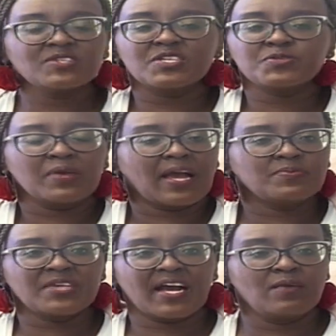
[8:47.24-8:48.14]
it just
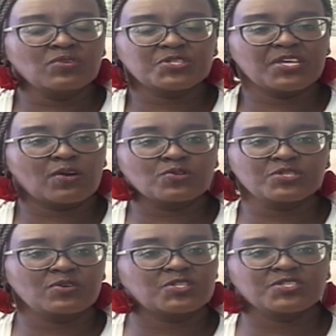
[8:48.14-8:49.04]
becomes like a mistake, because
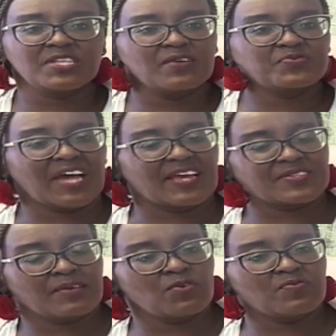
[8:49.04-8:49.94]
now she's left her
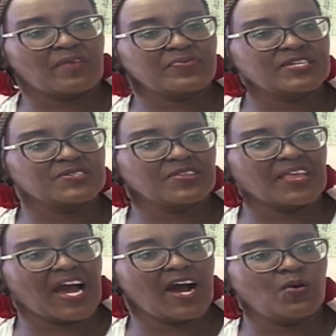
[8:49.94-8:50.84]
some of her things in the
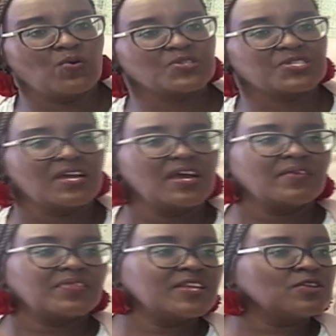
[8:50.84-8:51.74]
house.
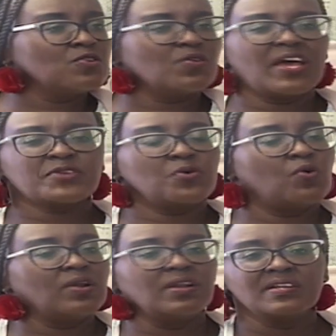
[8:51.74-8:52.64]
Then, you know, that
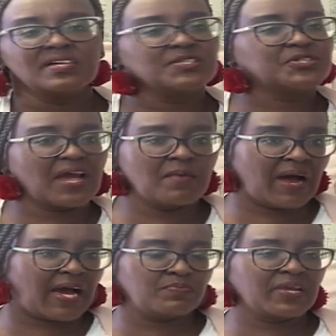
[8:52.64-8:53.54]
whole
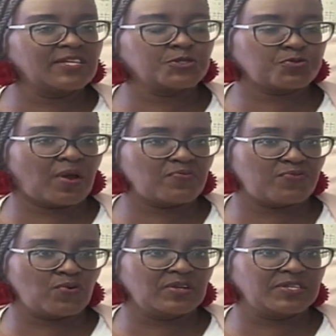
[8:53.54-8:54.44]
drama begins to
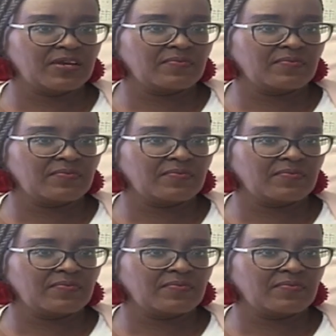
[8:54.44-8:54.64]
unfold.